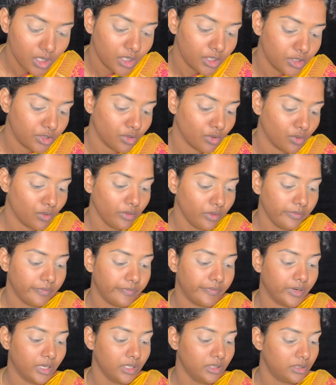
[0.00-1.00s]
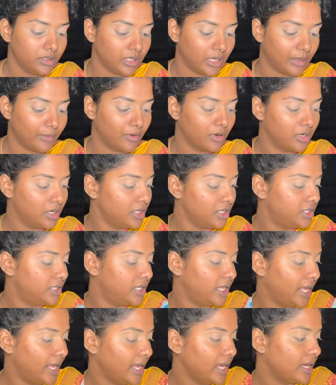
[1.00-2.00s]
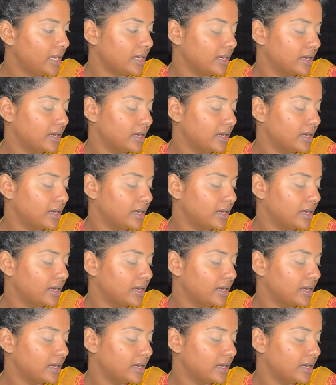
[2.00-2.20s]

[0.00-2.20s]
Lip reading: So first I'm gonna take